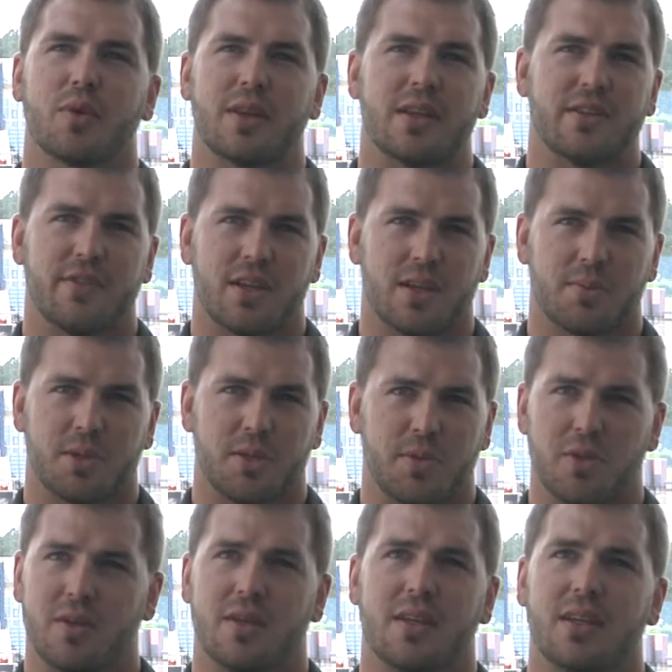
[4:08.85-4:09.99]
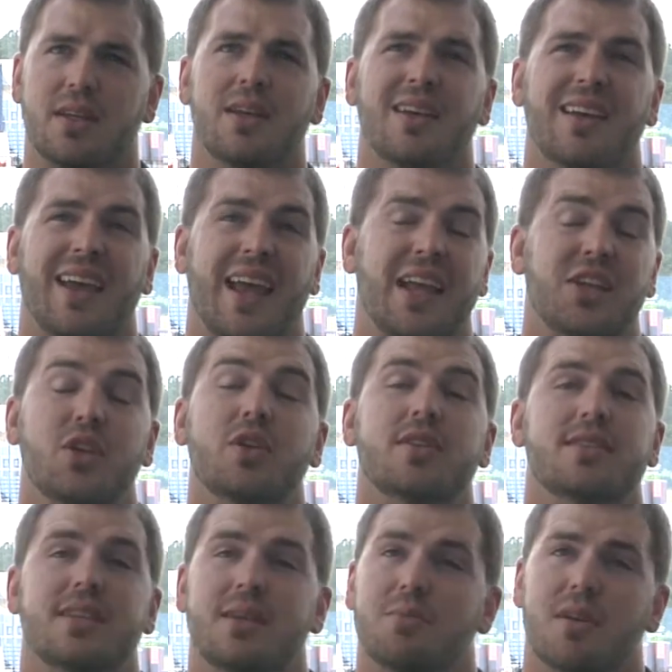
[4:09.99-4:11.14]
really develop community and
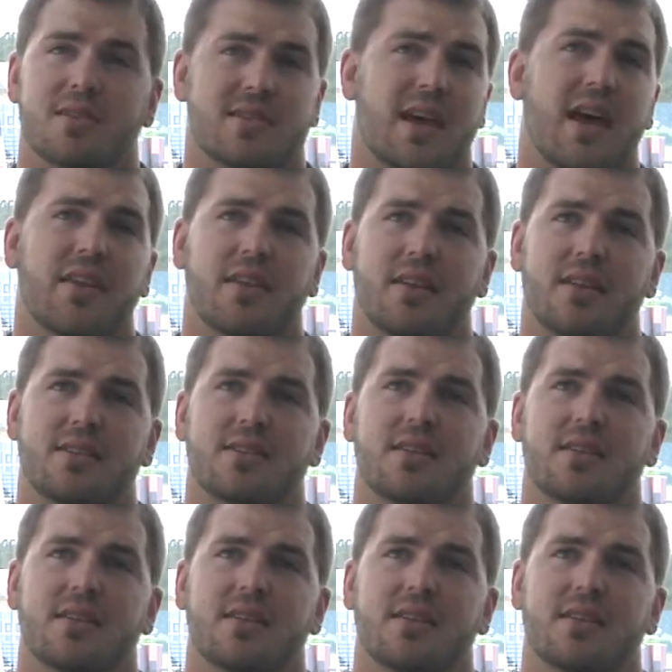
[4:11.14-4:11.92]
unity amongst athletes.